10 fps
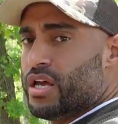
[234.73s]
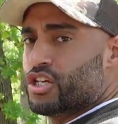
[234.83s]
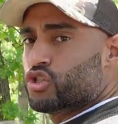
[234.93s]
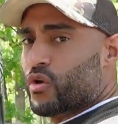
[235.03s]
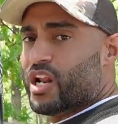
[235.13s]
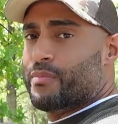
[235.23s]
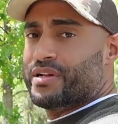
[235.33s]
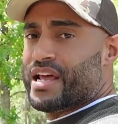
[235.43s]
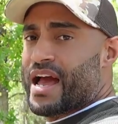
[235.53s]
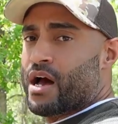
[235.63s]
straight up
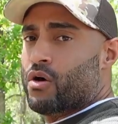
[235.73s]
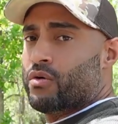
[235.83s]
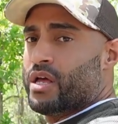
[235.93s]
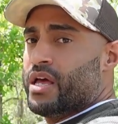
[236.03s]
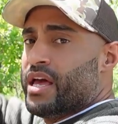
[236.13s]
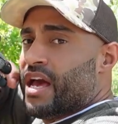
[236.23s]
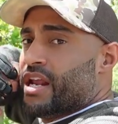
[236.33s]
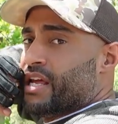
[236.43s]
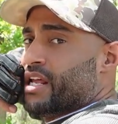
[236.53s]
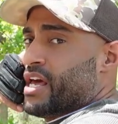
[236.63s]
and down
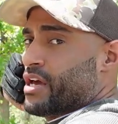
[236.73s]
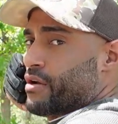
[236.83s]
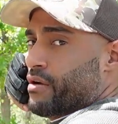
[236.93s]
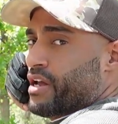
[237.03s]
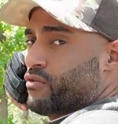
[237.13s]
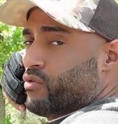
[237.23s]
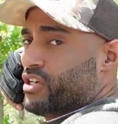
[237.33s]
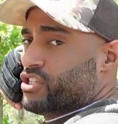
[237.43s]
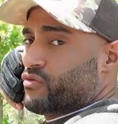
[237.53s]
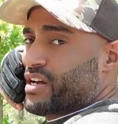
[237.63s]
and hit anchor and
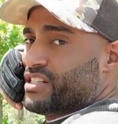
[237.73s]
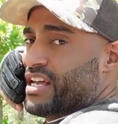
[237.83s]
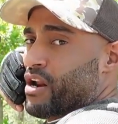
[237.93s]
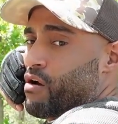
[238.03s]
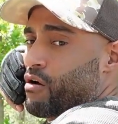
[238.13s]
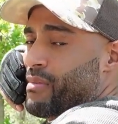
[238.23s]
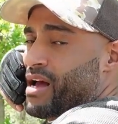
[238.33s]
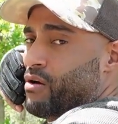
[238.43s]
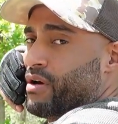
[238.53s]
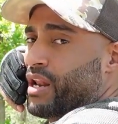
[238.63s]
really stretch that arm
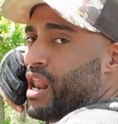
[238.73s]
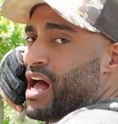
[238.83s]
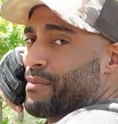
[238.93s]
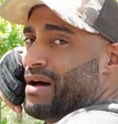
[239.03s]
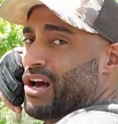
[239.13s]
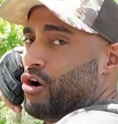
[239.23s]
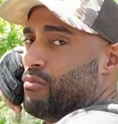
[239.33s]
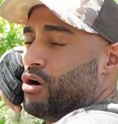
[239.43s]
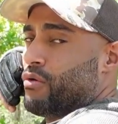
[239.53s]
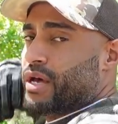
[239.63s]
out and lock my
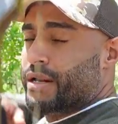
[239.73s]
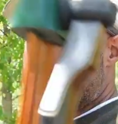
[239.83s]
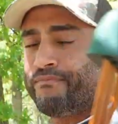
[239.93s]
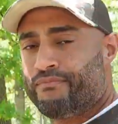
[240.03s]
elbow in,